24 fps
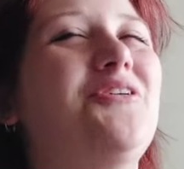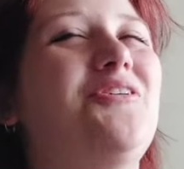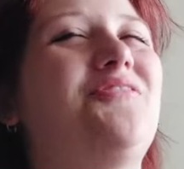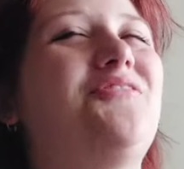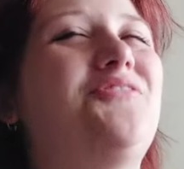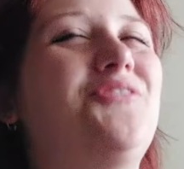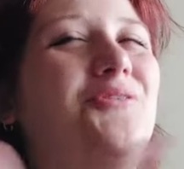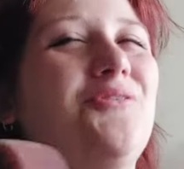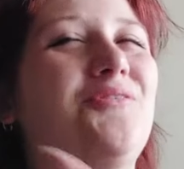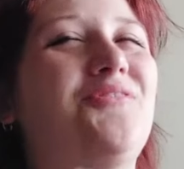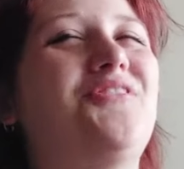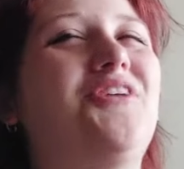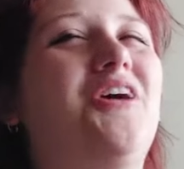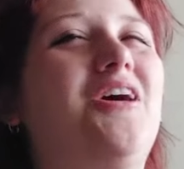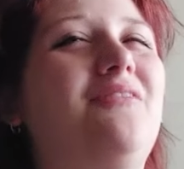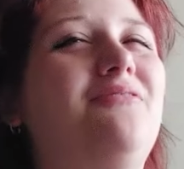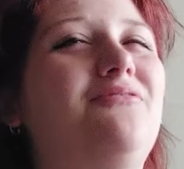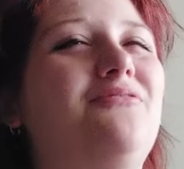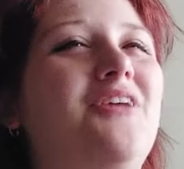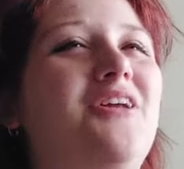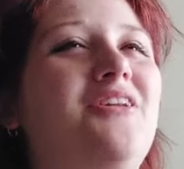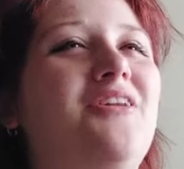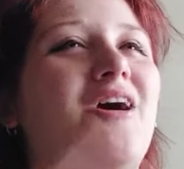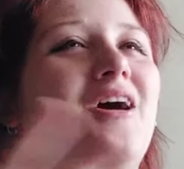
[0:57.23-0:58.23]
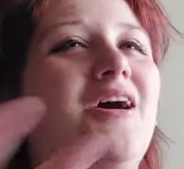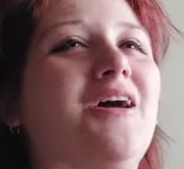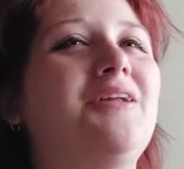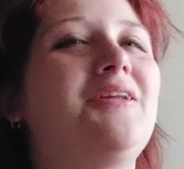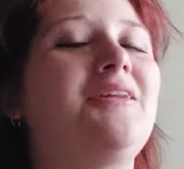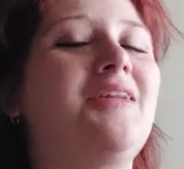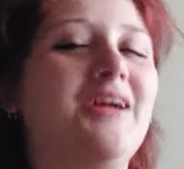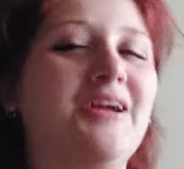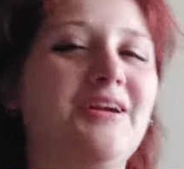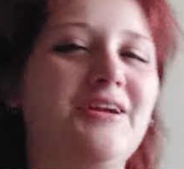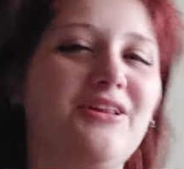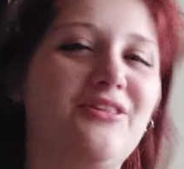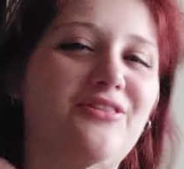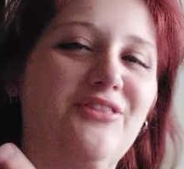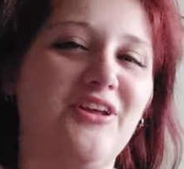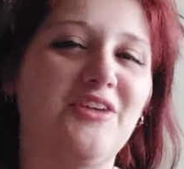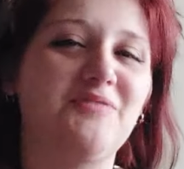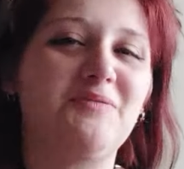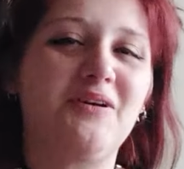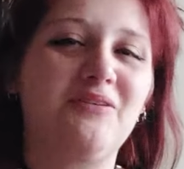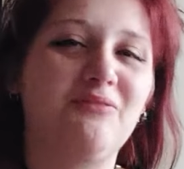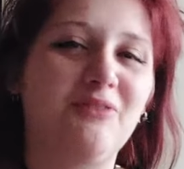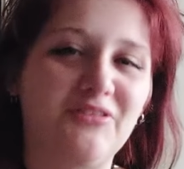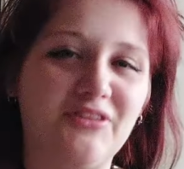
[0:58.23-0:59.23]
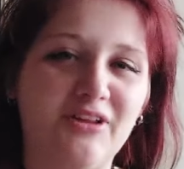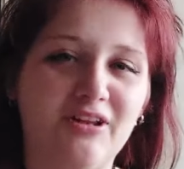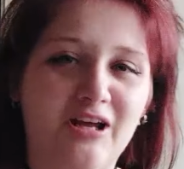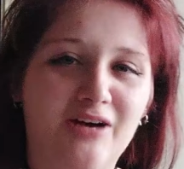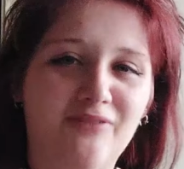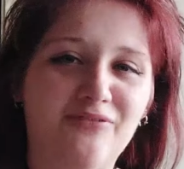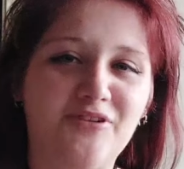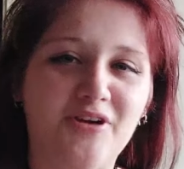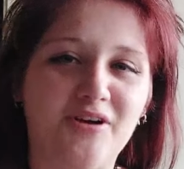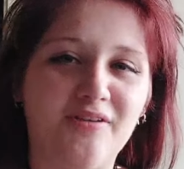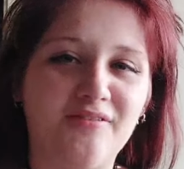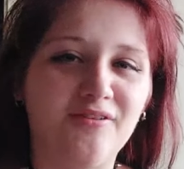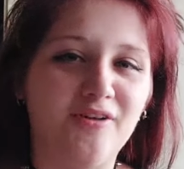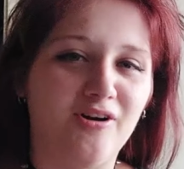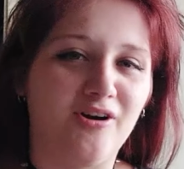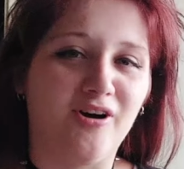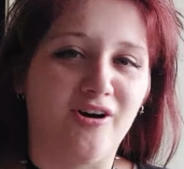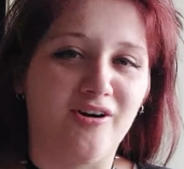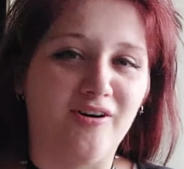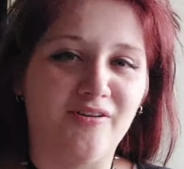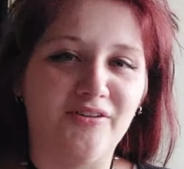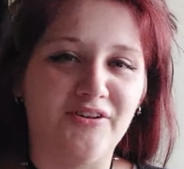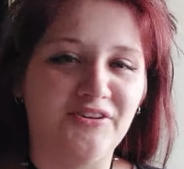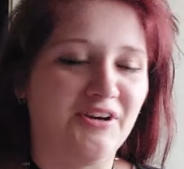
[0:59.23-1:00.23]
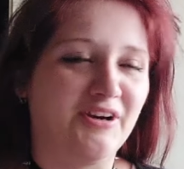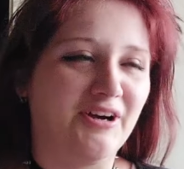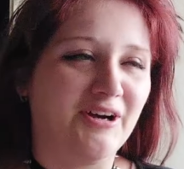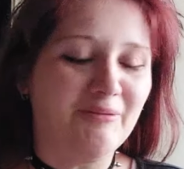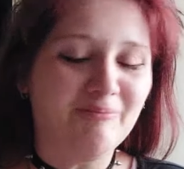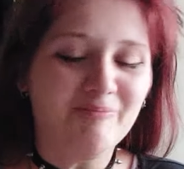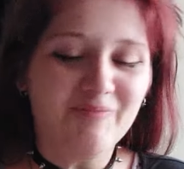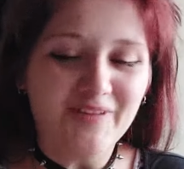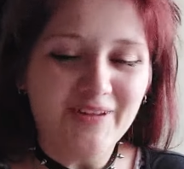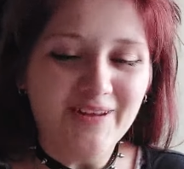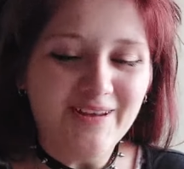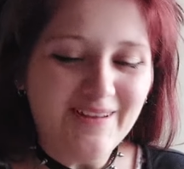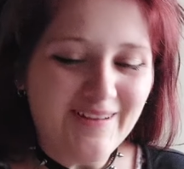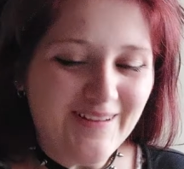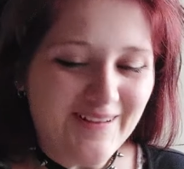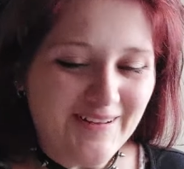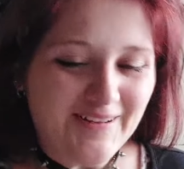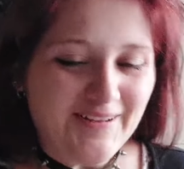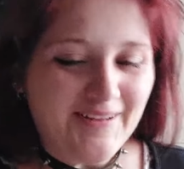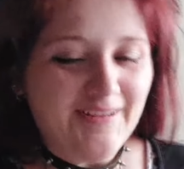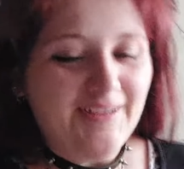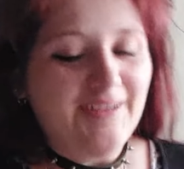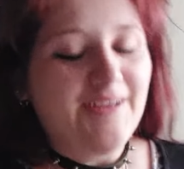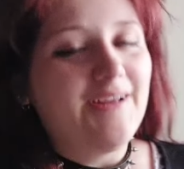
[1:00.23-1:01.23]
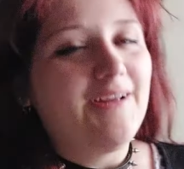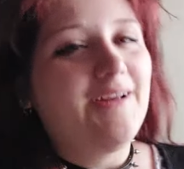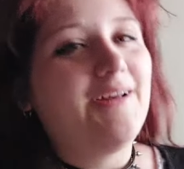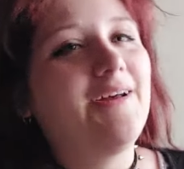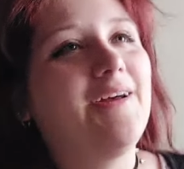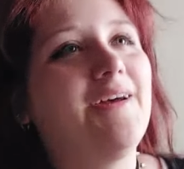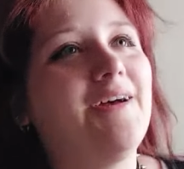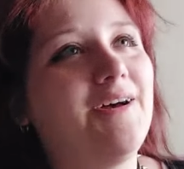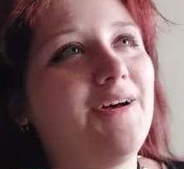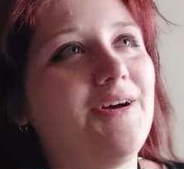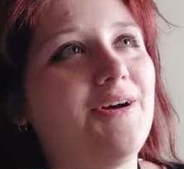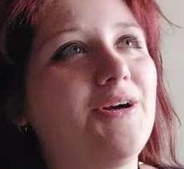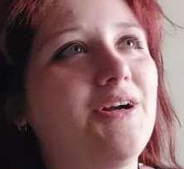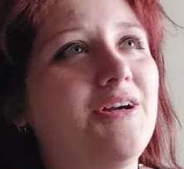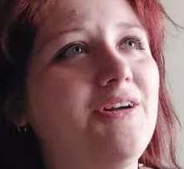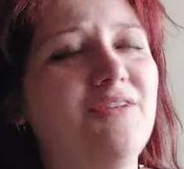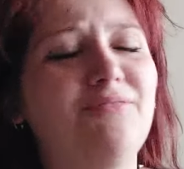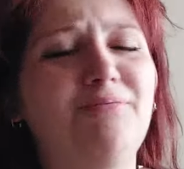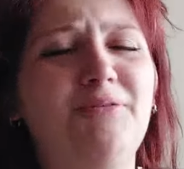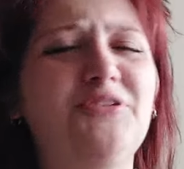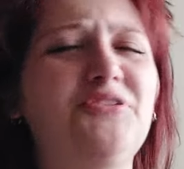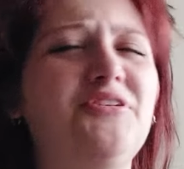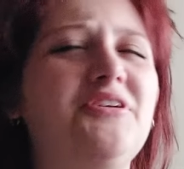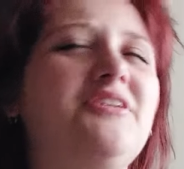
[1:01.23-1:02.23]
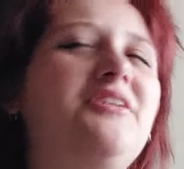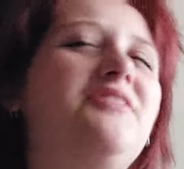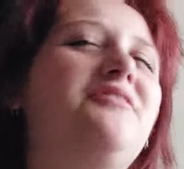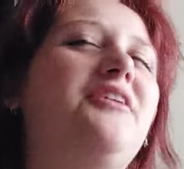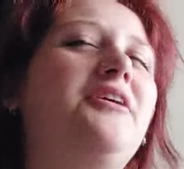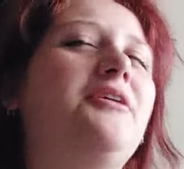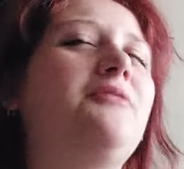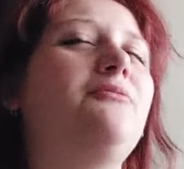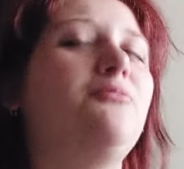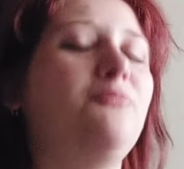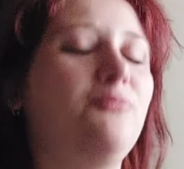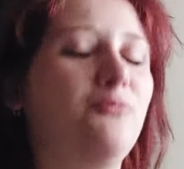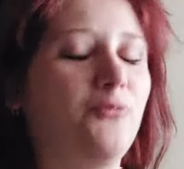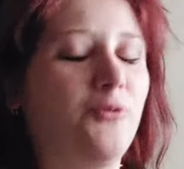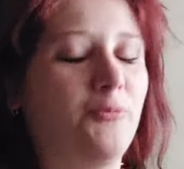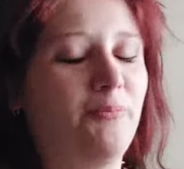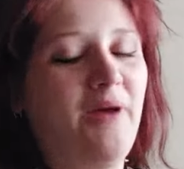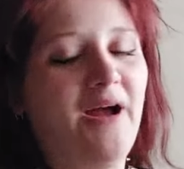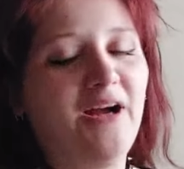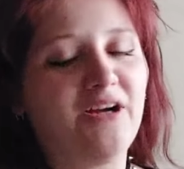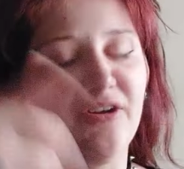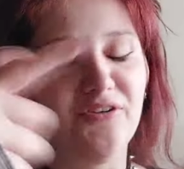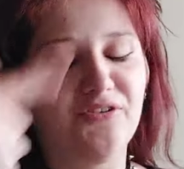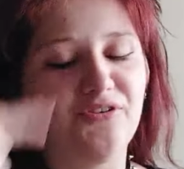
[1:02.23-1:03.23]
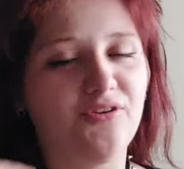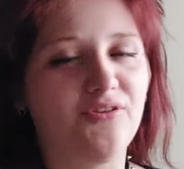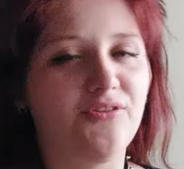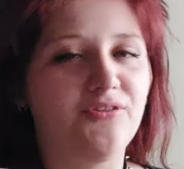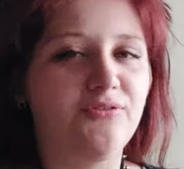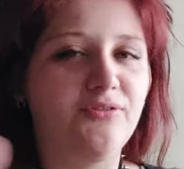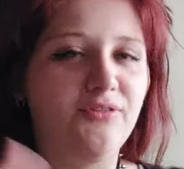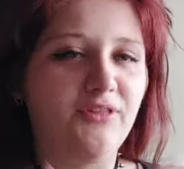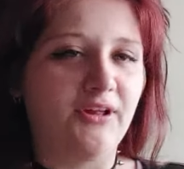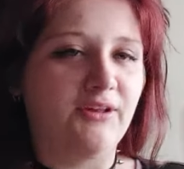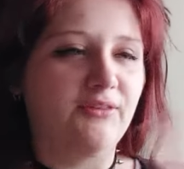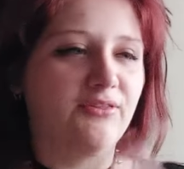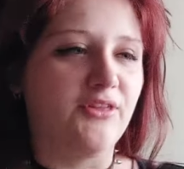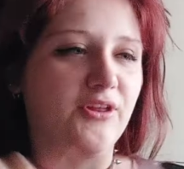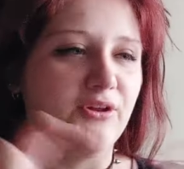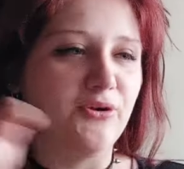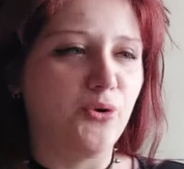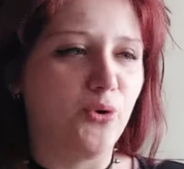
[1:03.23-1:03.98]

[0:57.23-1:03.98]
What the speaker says: just do stuff and not, like, think about what the left does all the time? Especially because, like, back onto, like, the